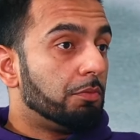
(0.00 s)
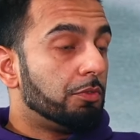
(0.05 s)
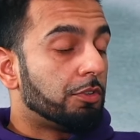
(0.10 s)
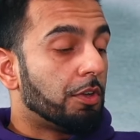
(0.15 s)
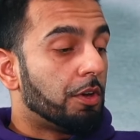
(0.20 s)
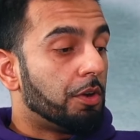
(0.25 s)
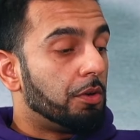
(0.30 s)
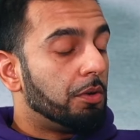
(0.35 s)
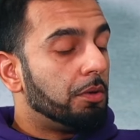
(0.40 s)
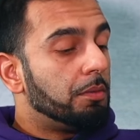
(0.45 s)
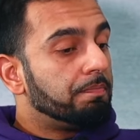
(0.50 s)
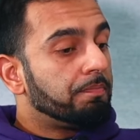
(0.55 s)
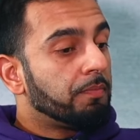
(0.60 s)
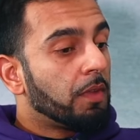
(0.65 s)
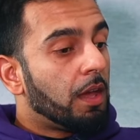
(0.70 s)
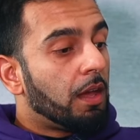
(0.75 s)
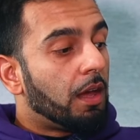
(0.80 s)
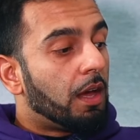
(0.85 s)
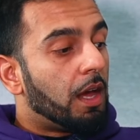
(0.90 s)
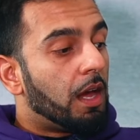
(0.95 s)
So
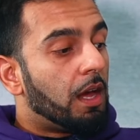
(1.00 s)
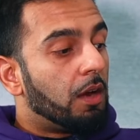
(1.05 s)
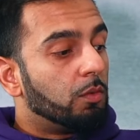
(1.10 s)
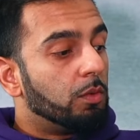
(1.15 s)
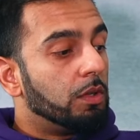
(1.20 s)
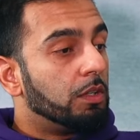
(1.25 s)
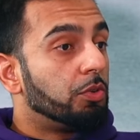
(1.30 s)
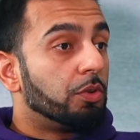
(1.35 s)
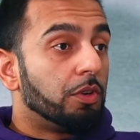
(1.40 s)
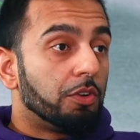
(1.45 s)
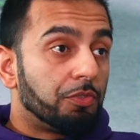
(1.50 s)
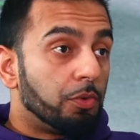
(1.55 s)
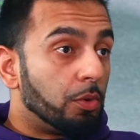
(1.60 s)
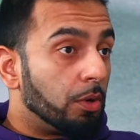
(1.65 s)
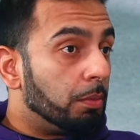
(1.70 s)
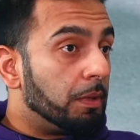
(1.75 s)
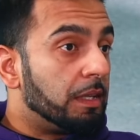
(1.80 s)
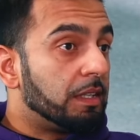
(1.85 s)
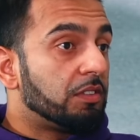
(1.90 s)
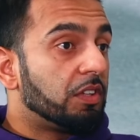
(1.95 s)
uh, we'll do an
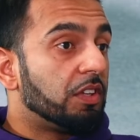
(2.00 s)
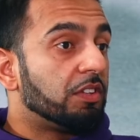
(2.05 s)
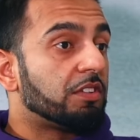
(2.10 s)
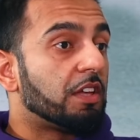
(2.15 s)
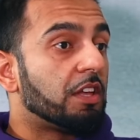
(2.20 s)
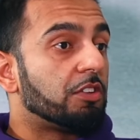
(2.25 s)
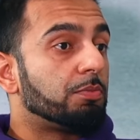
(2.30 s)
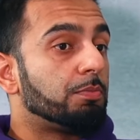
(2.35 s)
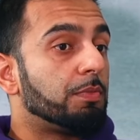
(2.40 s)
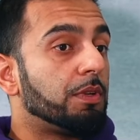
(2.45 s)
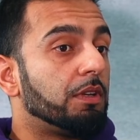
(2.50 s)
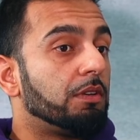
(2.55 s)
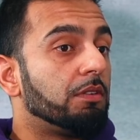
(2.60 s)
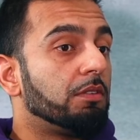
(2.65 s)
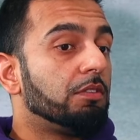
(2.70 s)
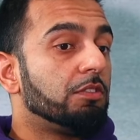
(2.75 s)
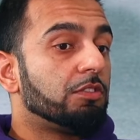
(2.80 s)
affordability assessment,